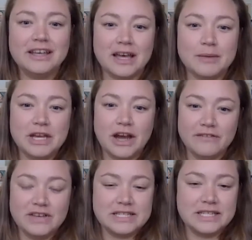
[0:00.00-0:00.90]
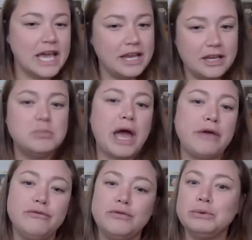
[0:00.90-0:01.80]
I mean, obviously I need to buy
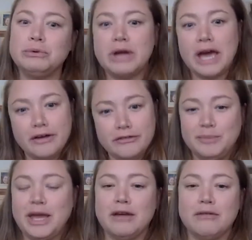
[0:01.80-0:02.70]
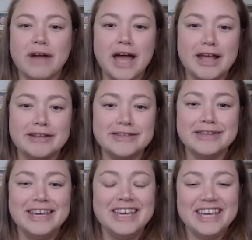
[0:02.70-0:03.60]
food. I have to pay rent.
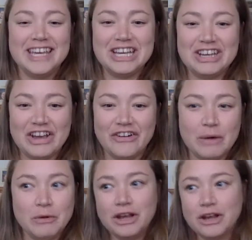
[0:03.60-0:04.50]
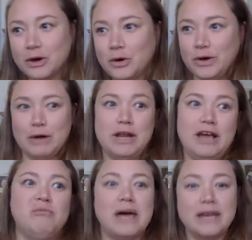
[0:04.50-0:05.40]
You know, I want to go, I want to
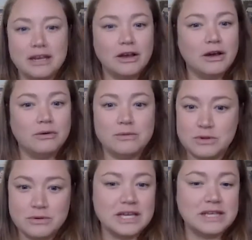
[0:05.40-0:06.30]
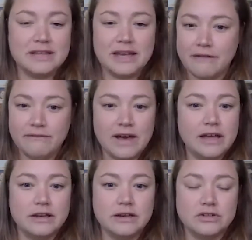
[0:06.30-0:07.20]
have money to go do things and have
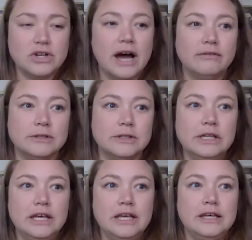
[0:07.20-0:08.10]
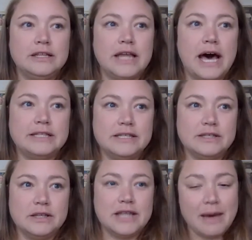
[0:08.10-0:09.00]
fun and travel. That's,
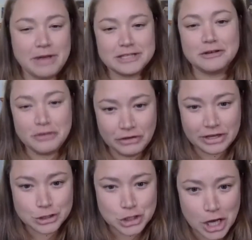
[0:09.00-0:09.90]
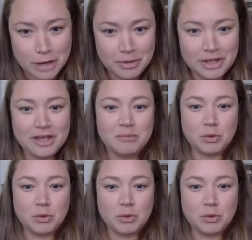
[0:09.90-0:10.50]
that makes it feel like a job. But